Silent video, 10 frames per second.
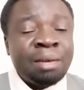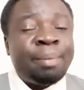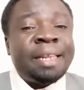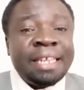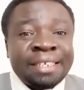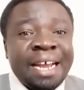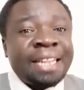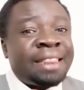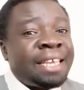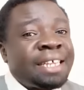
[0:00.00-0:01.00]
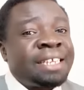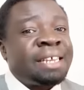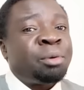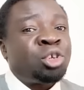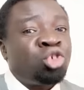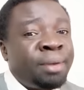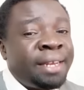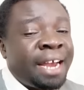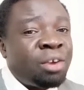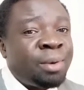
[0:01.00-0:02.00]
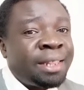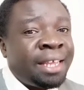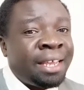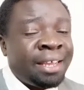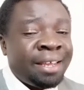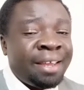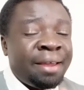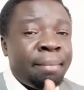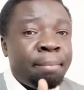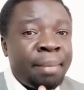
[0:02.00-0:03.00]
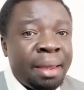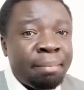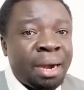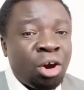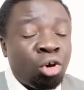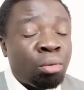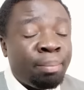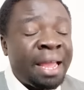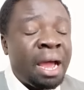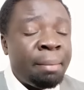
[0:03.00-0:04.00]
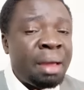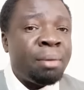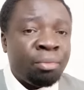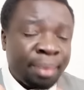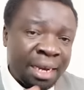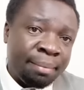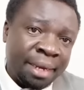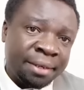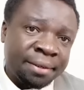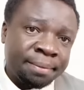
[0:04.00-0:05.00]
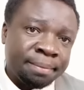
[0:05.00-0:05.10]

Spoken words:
But these are things that are supposed to be done with a member or by a member of parliament.